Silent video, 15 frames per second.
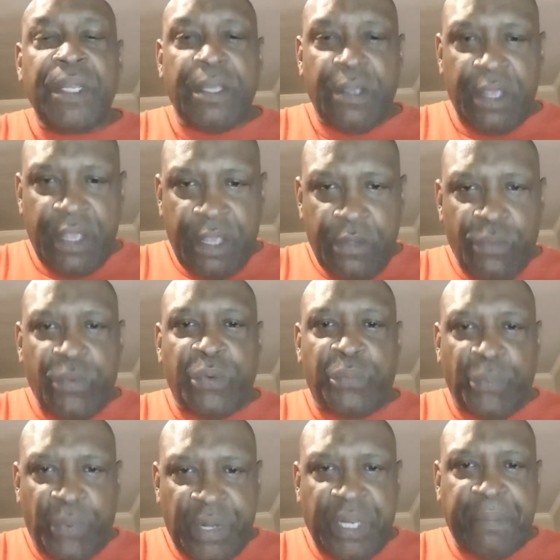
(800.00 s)
Will
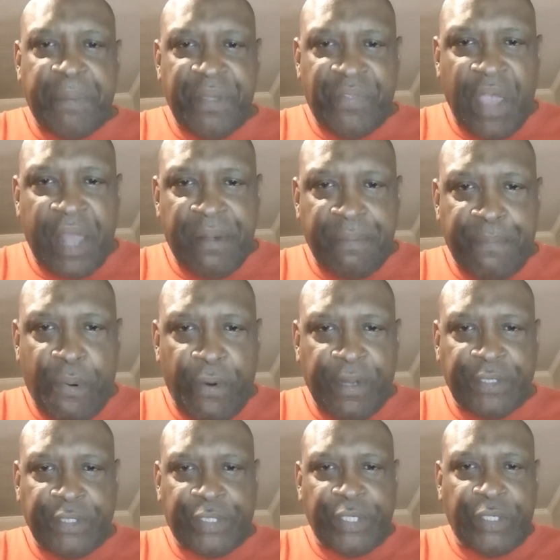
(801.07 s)
really be that important to
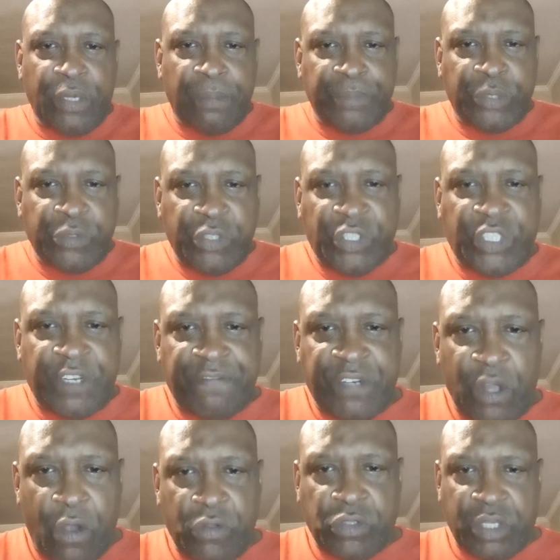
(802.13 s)
you. I'm sure Chef Dahl
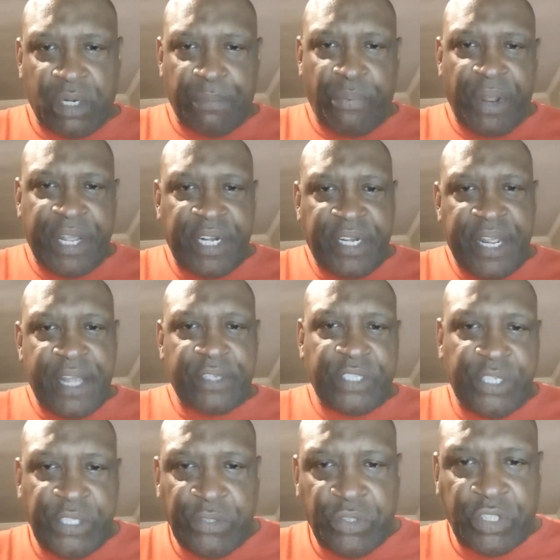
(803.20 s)
is going to break it down to you.
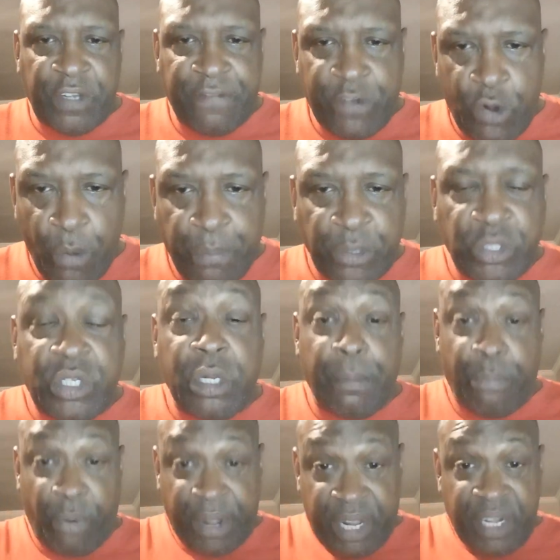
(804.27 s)
Chef Cooper is going to
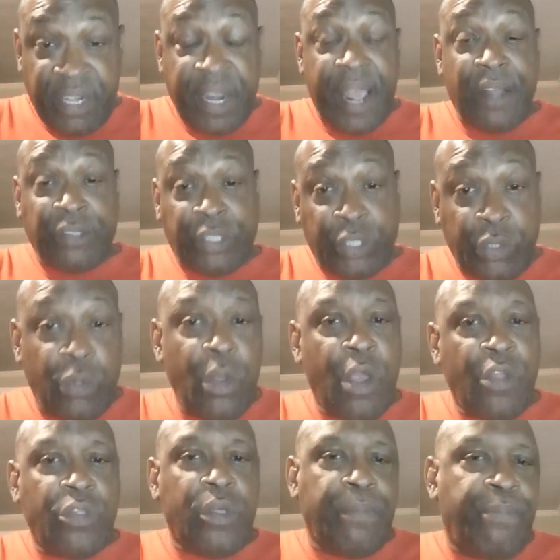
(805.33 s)
break it down to you. The
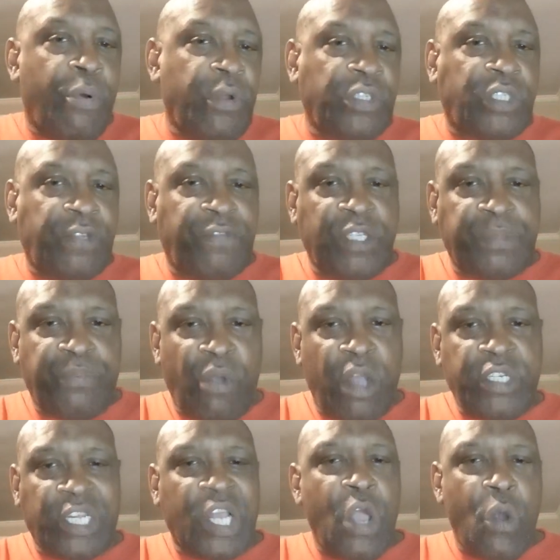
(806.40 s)
importance of this project,
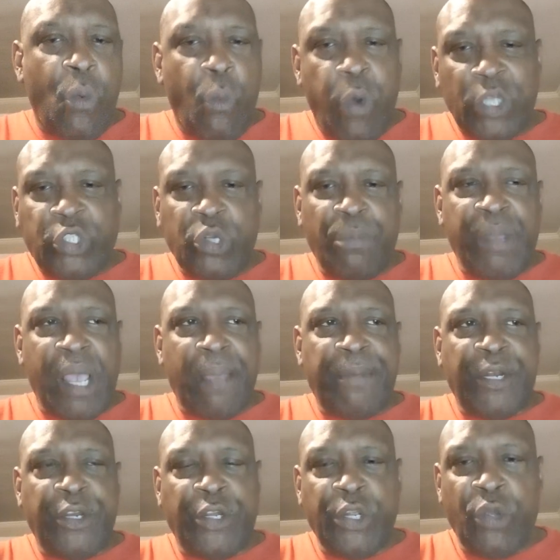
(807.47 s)
what you'll be able to
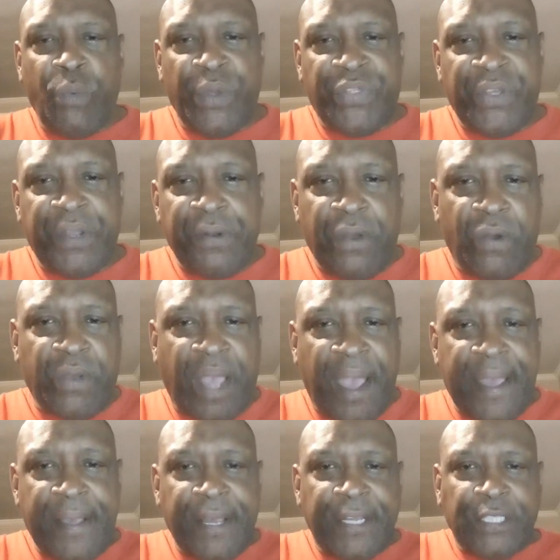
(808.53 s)
do with it. Okay,
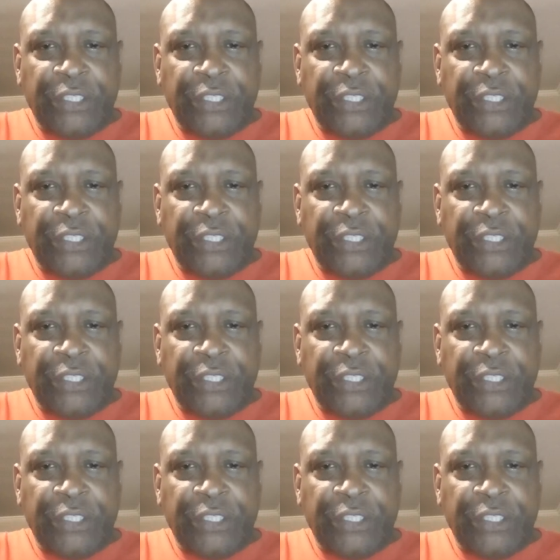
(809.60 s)
so